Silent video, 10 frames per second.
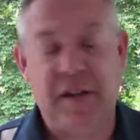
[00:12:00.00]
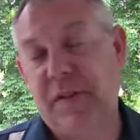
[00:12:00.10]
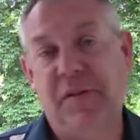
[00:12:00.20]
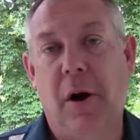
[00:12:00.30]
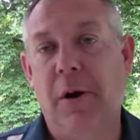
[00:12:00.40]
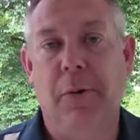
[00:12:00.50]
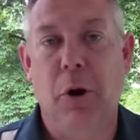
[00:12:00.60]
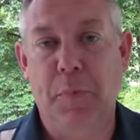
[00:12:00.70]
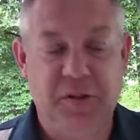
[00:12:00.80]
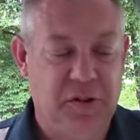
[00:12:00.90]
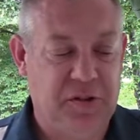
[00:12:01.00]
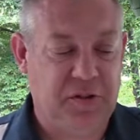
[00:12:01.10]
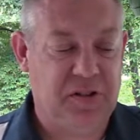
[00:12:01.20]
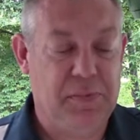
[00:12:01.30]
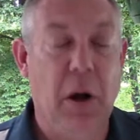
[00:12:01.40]
like this R group is
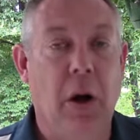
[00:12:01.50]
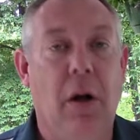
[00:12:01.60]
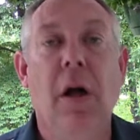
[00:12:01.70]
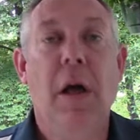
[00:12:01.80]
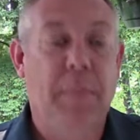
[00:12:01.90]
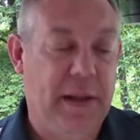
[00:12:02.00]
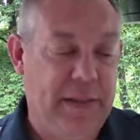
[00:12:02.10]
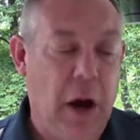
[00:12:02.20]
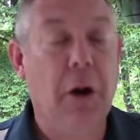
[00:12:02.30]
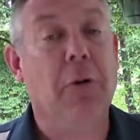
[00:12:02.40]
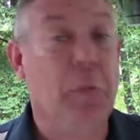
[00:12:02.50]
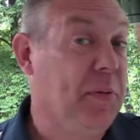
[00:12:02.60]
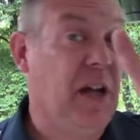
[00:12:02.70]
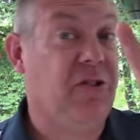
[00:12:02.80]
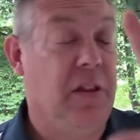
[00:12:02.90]
just small, but the R group
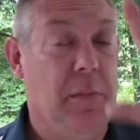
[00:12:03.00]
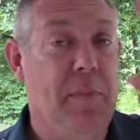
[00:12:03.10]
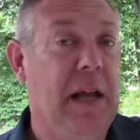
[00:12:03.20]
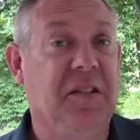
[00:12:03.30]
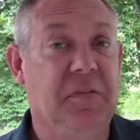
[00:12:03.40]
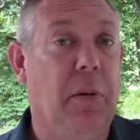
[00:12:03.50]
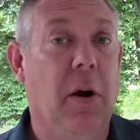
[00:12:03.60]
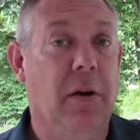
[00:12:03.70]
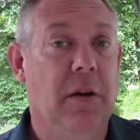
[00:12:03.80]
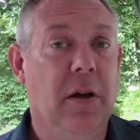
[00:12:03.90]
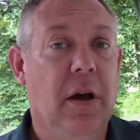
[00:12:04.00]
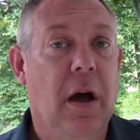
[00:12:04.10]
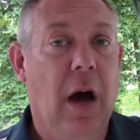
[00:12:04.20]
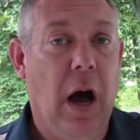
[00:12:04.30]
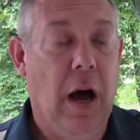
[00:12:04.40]
is actually the biggest part
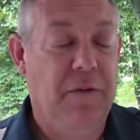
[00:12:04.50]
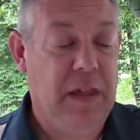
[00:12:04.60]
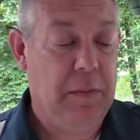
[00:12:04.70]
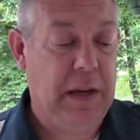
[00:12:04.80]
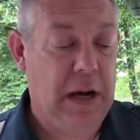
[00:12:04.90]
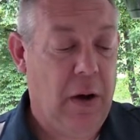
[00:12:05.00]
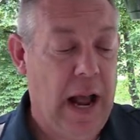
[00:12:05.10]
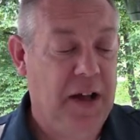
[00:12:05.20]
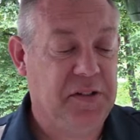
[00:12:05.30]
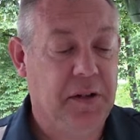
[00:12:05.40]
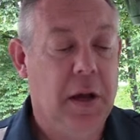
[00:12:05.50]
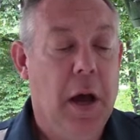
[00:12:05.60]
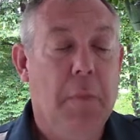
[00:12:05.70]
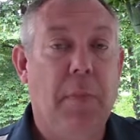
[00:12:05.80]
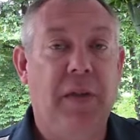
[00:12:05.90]
of the amino acid.
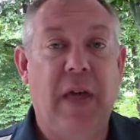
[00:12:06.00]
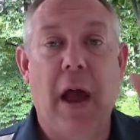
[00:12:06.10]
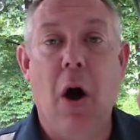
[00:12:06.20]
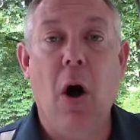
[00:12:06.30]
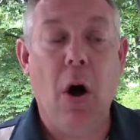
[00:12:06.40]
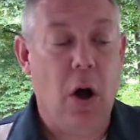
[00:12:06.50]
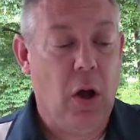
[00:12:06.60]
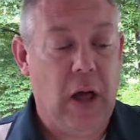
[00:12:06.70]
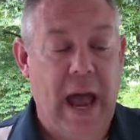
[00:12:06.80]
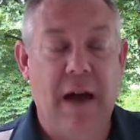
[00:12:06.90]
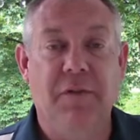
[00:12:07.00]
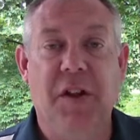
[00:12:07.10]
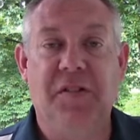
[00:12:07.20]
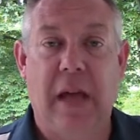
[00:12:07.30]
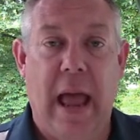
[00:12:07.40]
But they all have
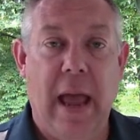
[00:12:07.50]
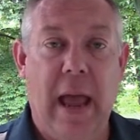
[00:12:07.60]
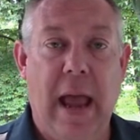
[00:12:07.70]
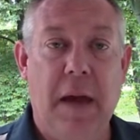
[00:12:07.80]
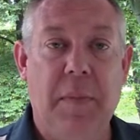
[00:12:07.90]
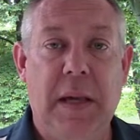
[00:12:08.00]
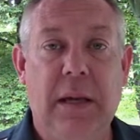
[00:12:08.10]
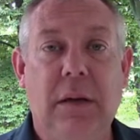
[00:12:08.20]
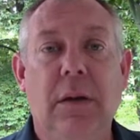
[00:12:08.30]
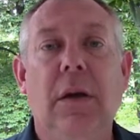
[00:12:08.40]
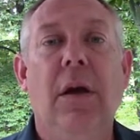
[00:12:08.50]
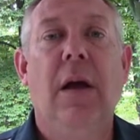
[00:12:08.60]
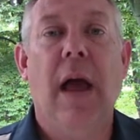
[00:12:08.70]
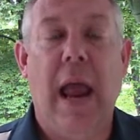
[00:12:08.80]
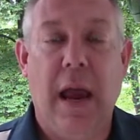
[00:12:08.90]
this amine
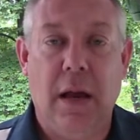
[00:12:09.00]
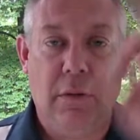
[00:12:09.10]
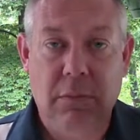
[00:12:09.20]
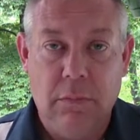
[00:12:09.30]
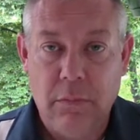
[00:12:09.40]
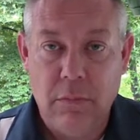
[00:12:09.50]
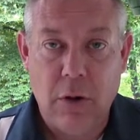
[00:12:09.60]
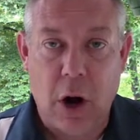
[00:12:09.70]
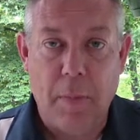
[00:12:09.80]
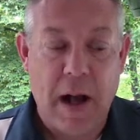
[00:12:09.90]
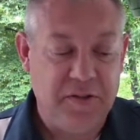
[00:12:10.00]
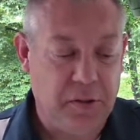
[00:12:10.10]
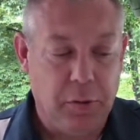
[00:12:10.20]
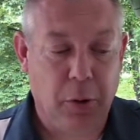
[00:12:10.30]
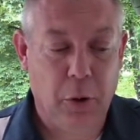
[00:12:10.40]
and
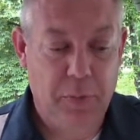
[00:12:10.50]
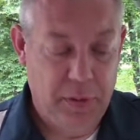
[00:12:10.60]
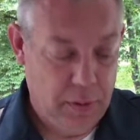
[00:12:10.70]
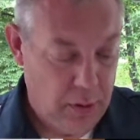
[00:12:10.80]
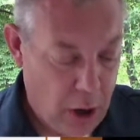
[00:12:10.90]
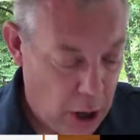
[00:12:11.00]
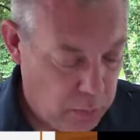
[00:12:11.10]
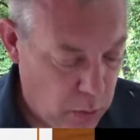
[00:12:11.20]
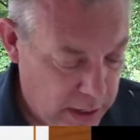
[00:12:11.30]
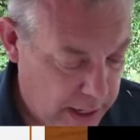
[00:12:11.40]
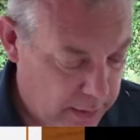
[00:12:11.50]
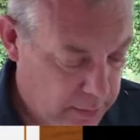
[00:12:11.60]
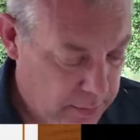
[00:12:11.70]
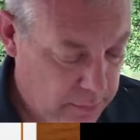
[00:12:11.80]
carboxyl group on one end.